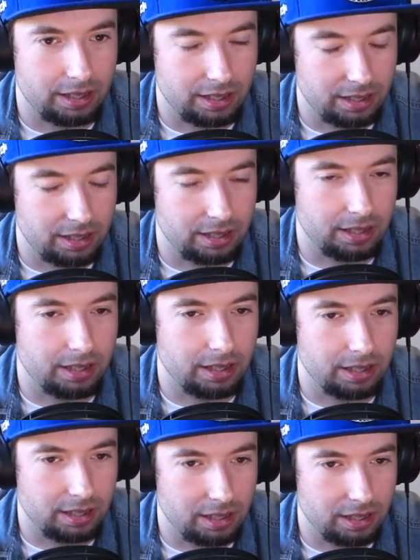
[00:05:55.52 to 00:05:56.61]

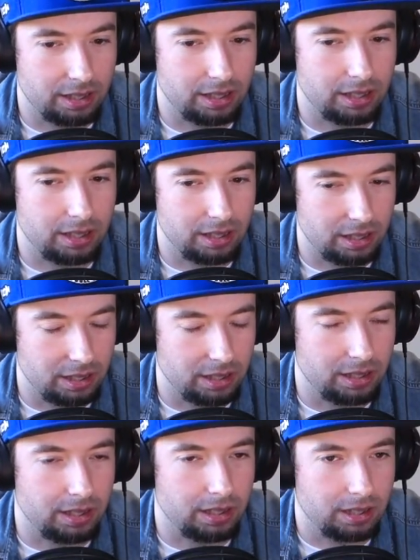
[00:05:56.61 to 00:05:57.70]

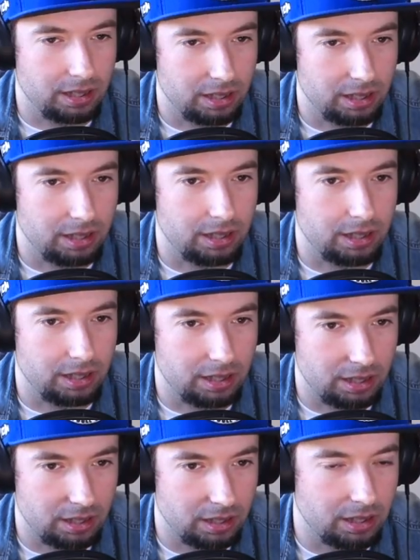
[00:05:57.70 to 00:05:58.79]

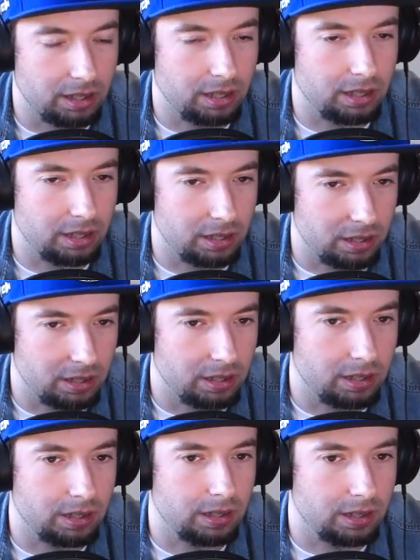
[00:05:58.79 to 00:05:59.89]

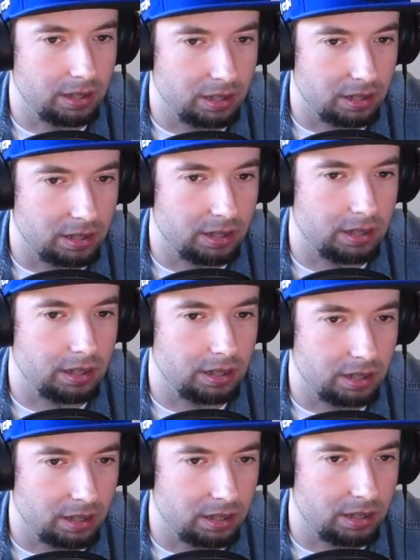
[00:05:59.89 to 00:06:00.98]

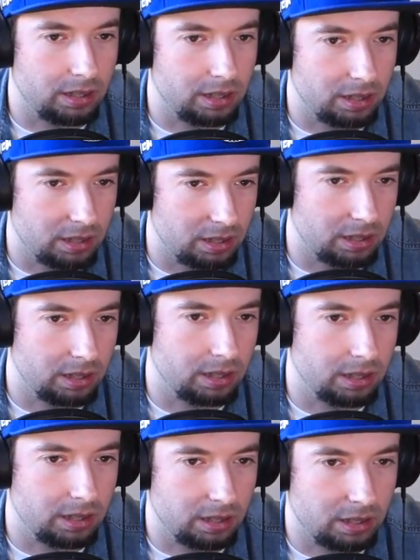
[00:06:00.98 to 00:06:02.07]

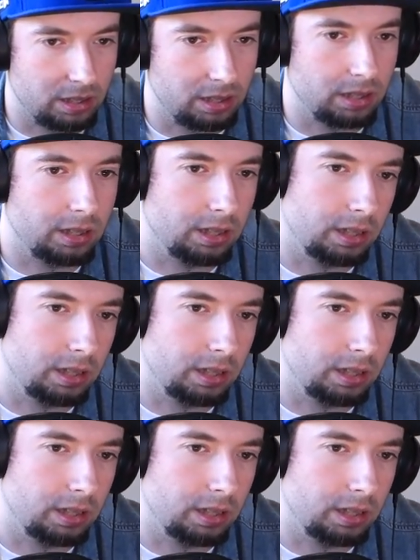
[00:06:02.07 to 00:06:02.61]
[no speech]